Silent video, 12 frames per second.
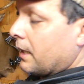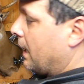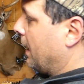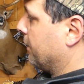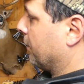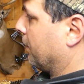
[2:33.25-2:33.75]

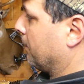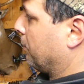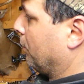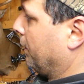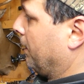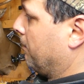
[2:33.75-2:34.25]
and you're going to
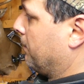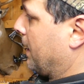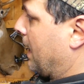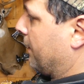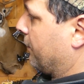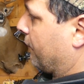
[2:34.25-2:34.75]
put it
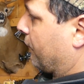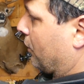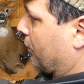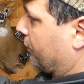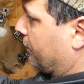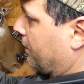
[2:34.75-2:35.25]
behind the
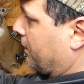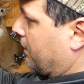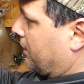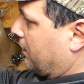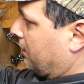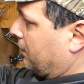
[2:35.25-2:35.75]
first,
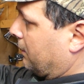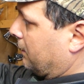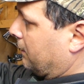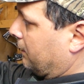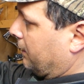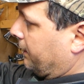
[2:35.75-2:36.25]

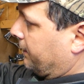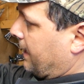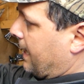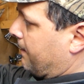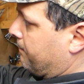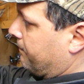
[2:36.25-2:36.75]
like
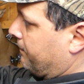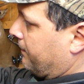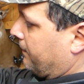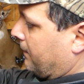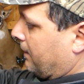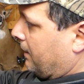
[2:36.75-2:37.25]
that.
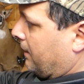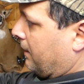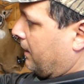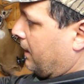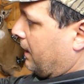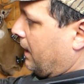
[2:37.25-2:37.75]

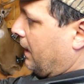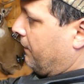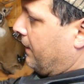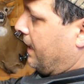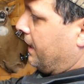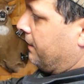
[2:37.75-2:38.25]
And
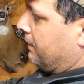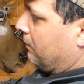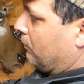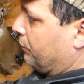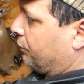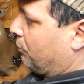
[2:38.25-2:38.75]
then
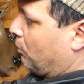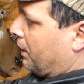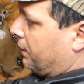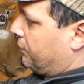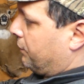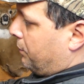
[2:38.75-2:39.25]
what you
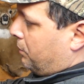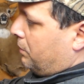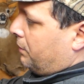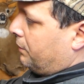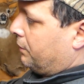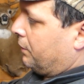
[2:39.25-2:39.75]
want to do
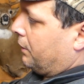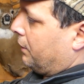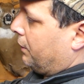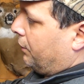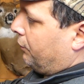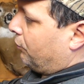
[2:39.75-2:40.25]

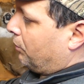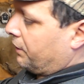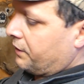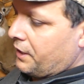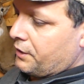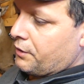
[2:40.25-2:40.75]
is you want
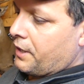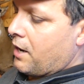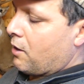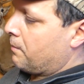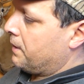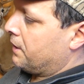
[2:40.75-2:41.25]
to take your
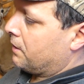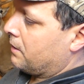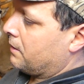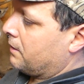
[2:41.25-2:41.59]
carabiner,